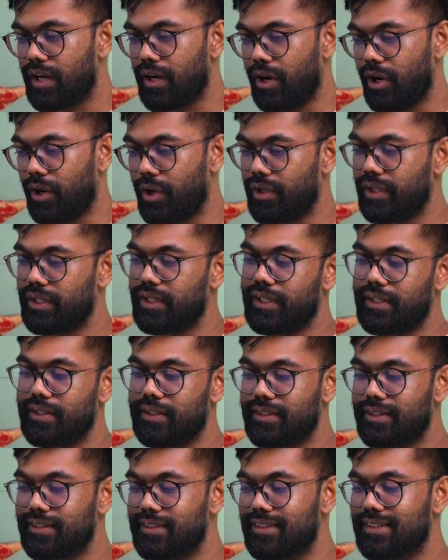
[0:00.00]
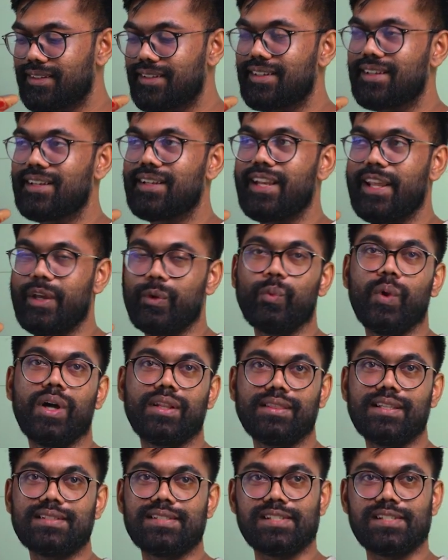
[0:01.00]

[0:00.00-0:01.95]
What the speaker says: on like what the